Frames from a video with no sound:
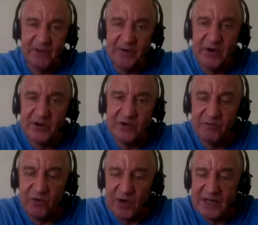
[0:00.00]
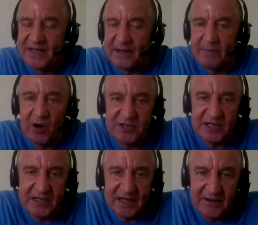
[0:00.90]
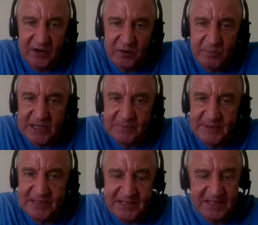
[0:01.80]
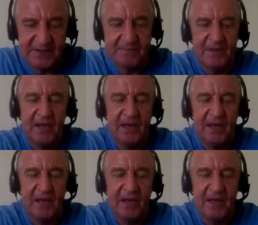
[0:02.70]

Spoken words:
very good for internet marketing and home-based businesses,